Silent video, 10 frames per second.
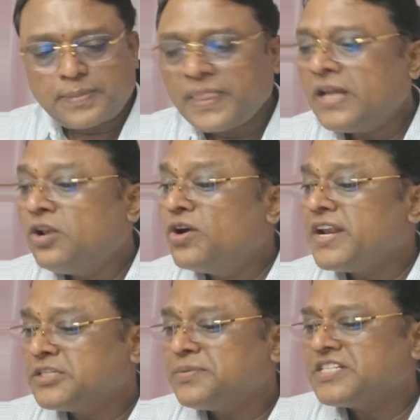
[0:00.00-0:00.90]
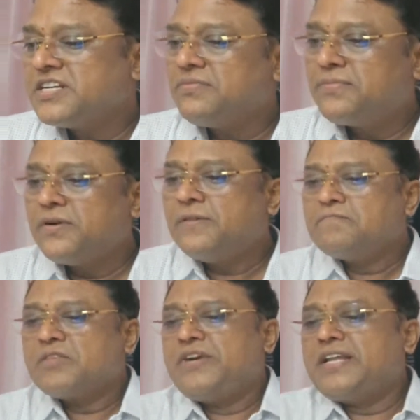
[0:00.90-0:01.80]
lower expression of
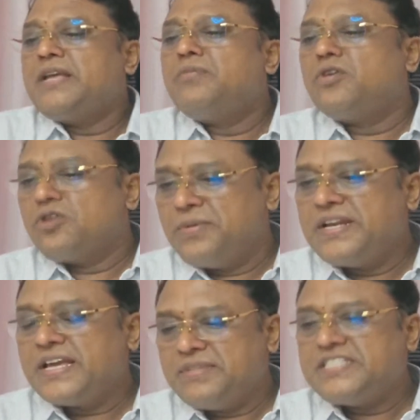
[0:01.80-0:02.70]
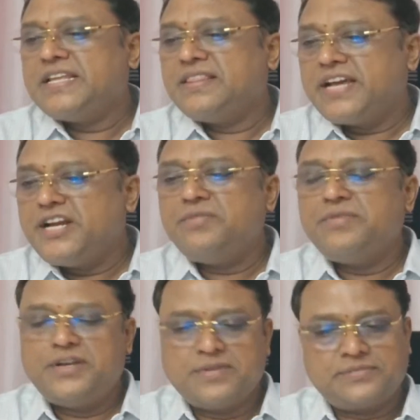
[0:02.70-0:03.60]
fetal hemoglobin can be seen in the
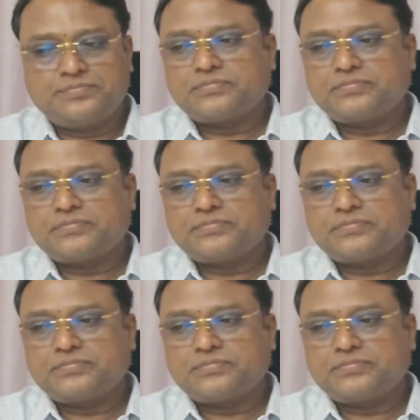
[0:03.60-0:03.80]
individual.